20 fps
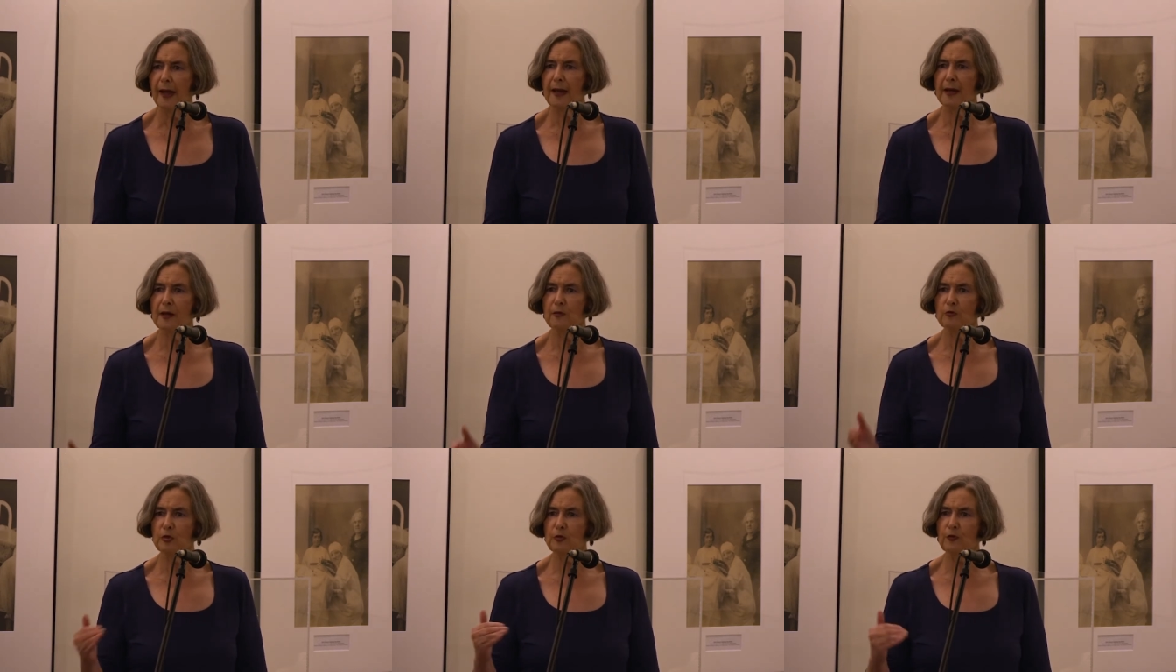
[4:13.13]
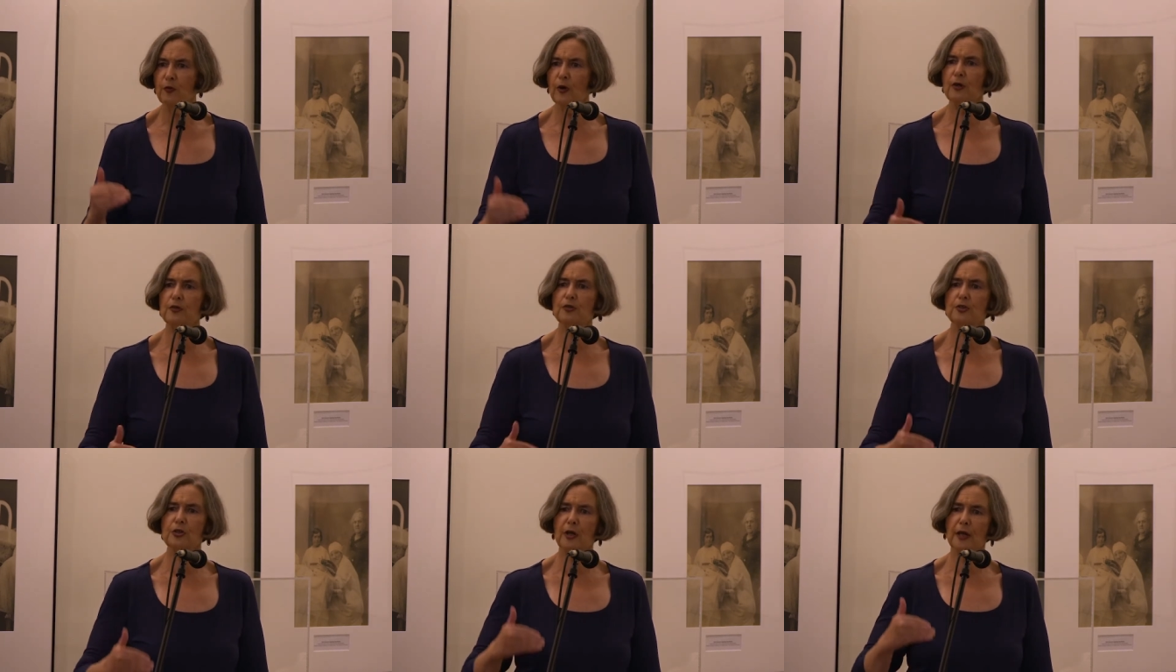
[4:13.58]
And it was
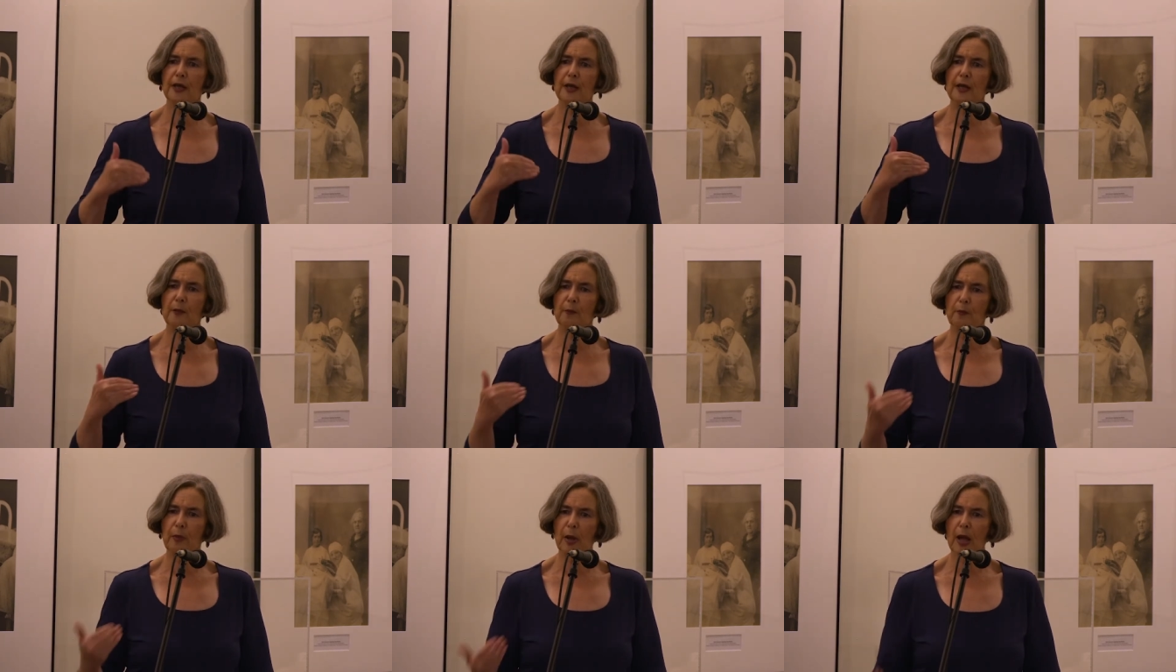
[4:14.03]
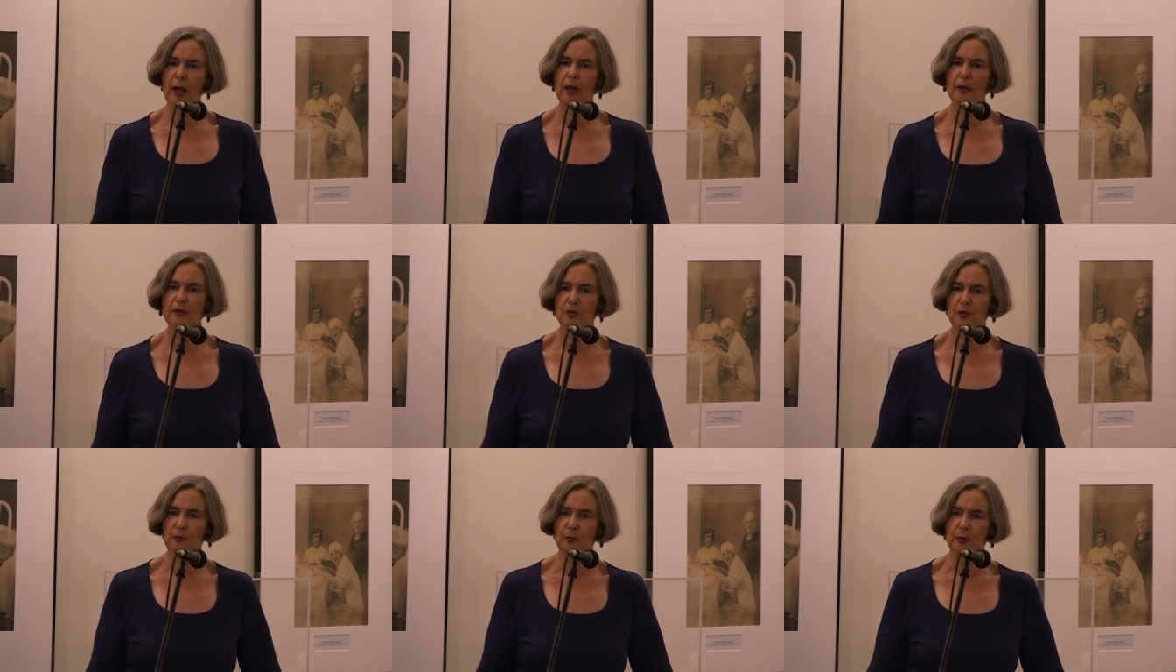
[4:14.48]
virtually
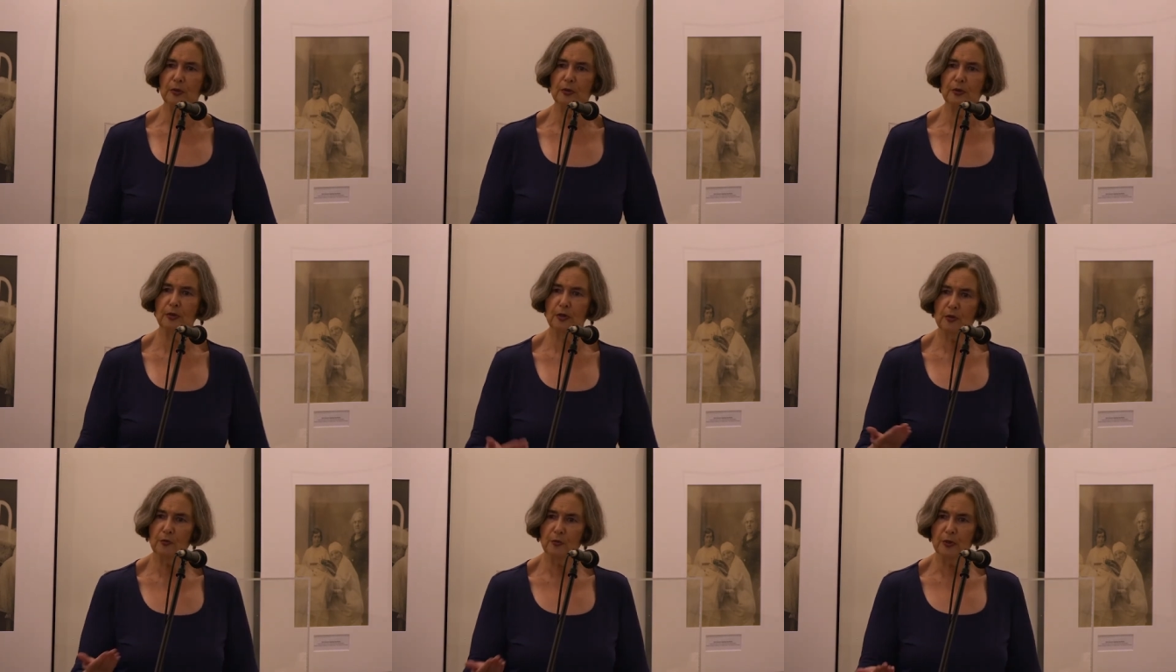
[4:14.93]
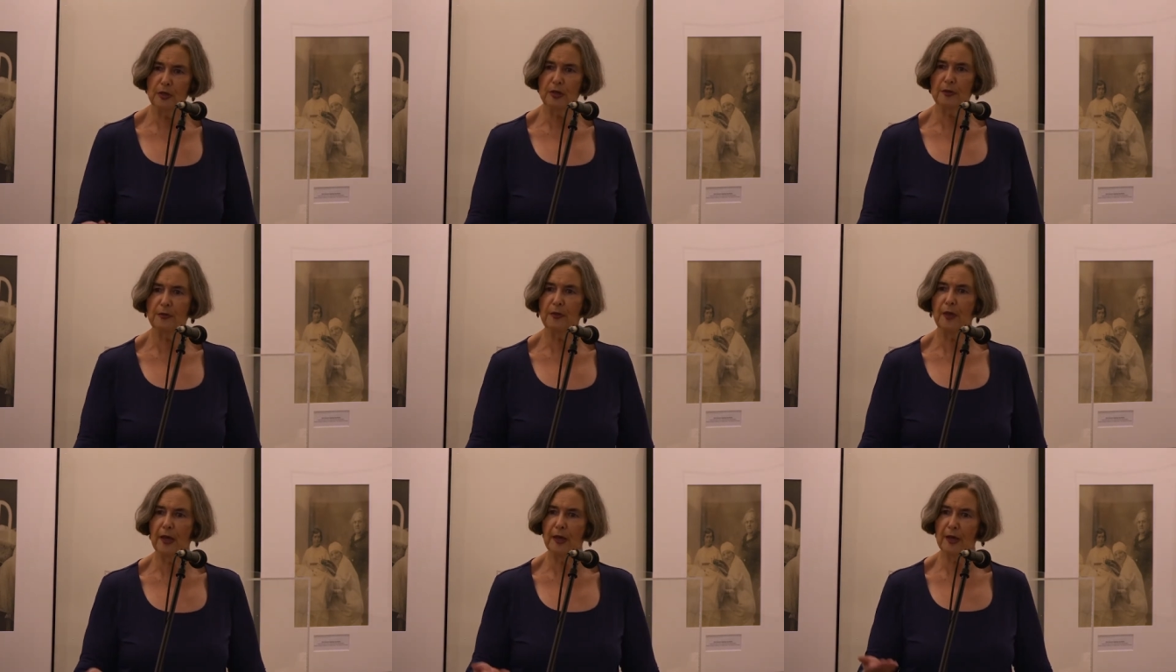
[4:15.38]
impossible to do
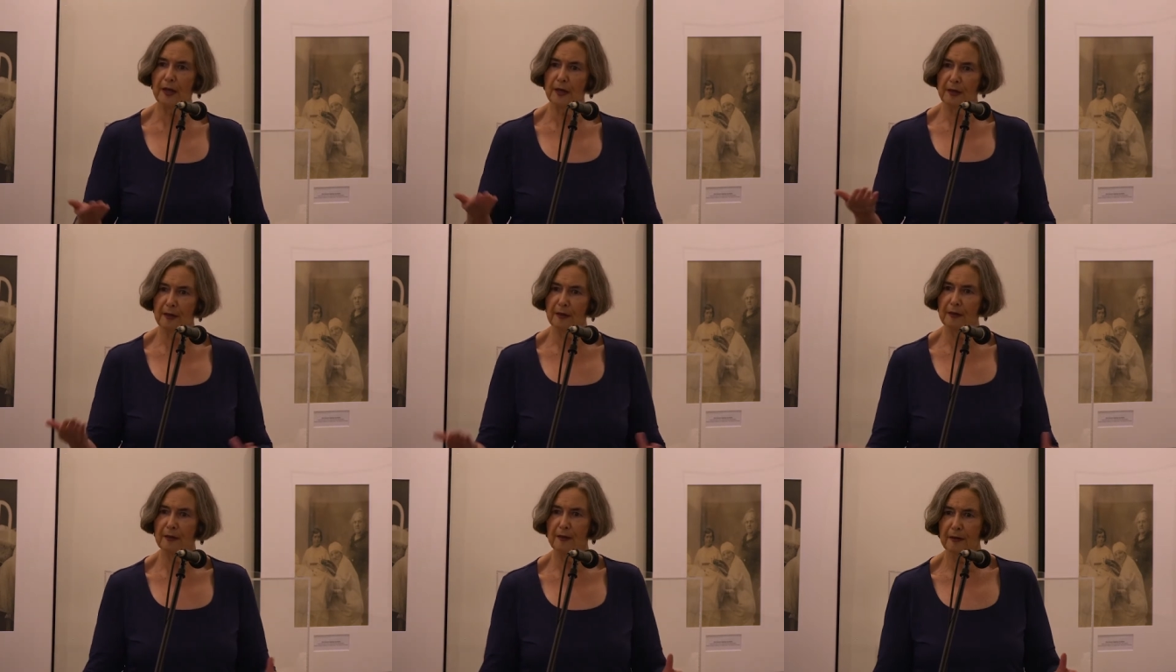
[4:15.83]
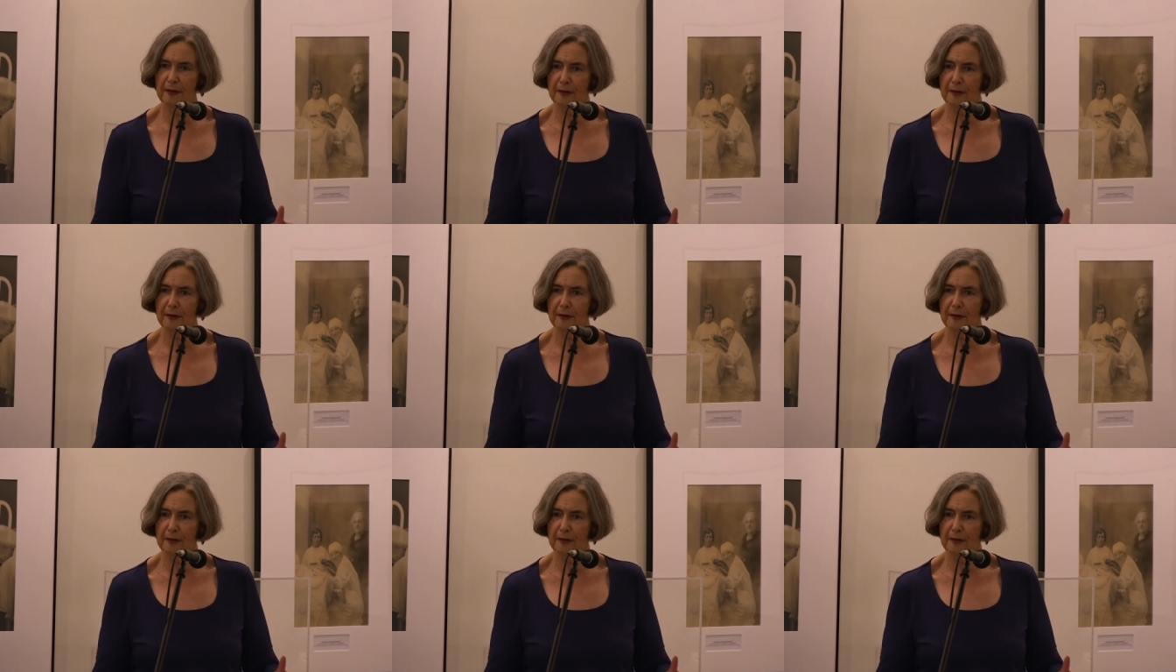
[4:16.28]
anything